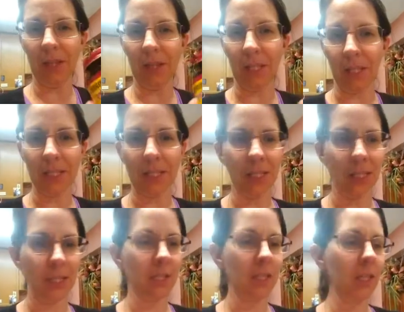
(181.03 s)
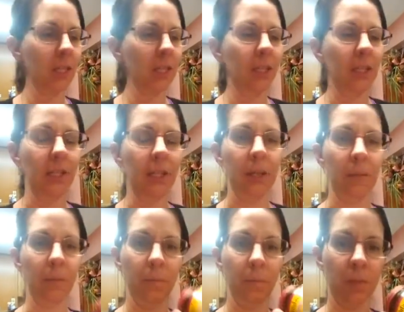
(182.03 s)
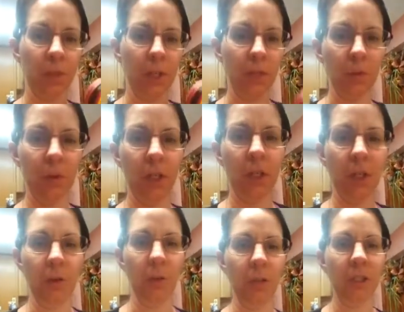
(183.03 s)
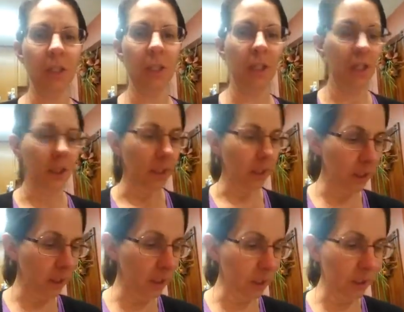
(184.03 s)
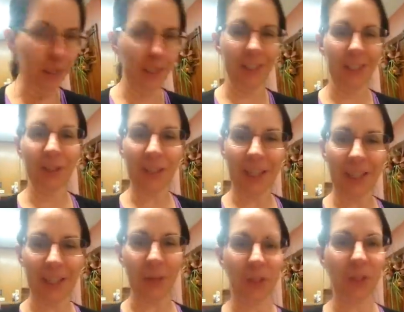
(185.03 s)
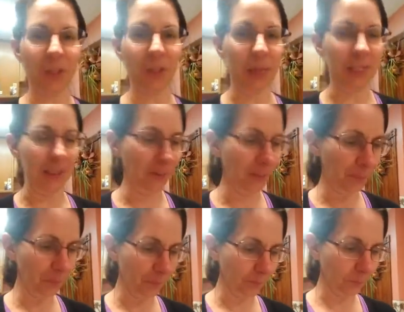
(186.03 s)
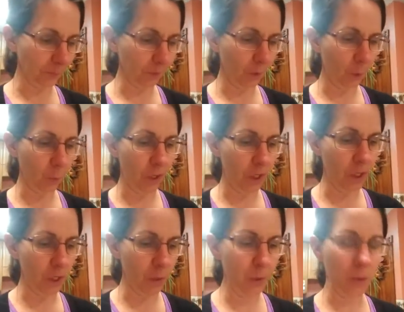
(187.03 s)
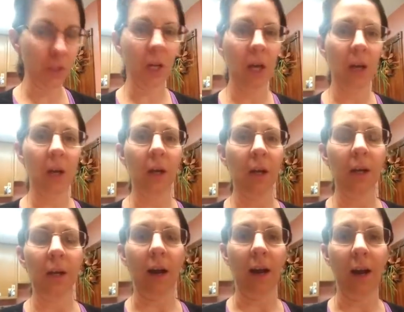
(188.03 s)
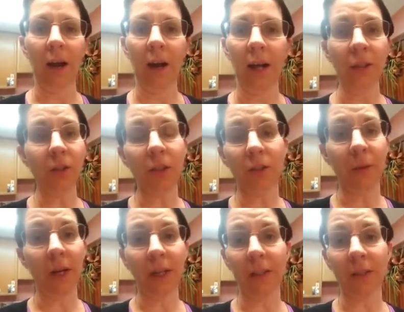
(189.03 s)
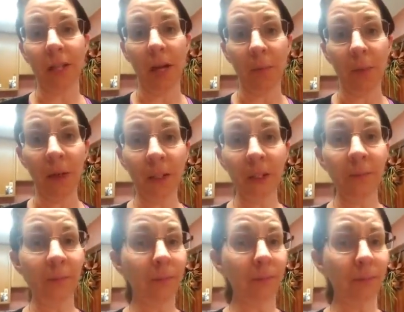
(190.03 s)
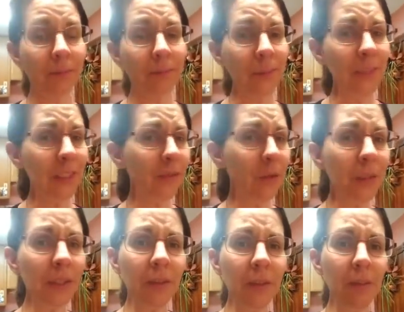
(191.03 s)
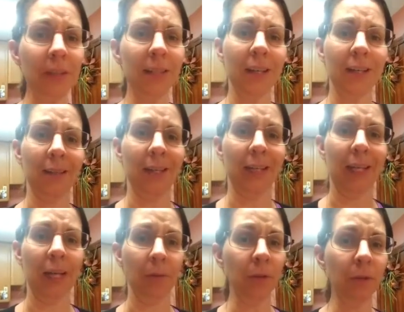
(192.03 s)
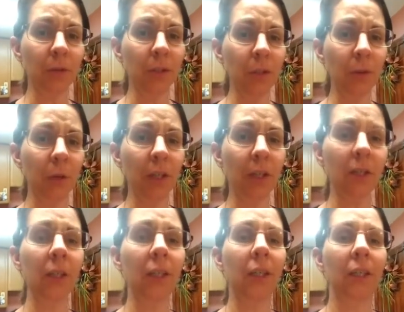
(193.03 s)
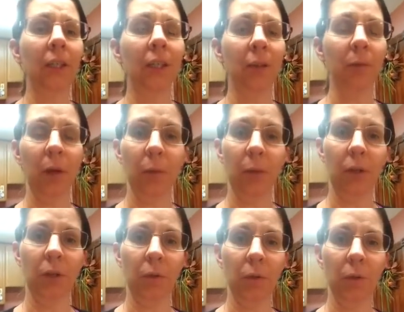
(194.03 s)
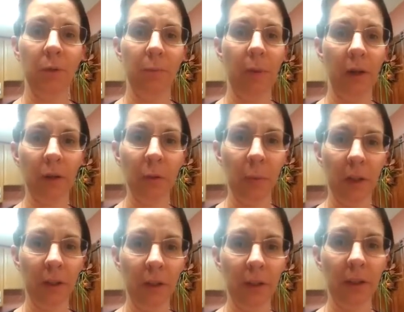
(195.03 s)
It's a yeast. So that's what we're going to use. You like this one too, Joanne? We're going to use, I use just regular tap water. If you live in a place that has a lot of chemicals in your water, you might want to use bottled water